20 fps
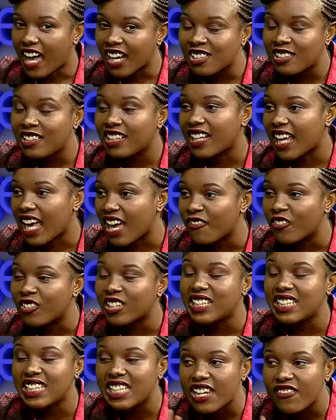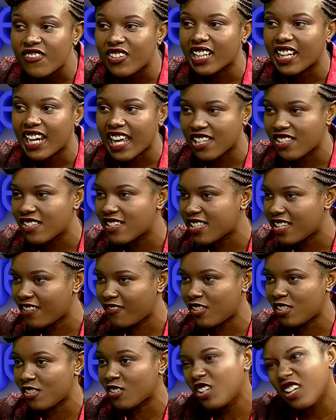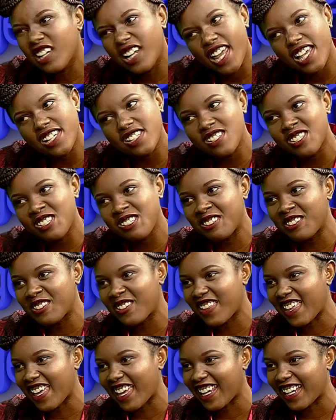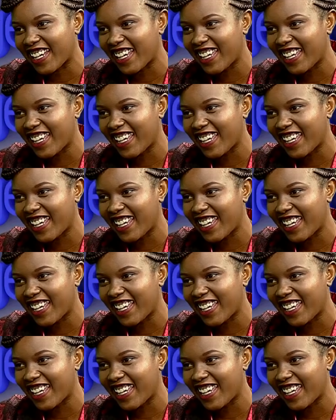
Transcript: Actually live on Living Legends TV show. You're a legend, do you know that?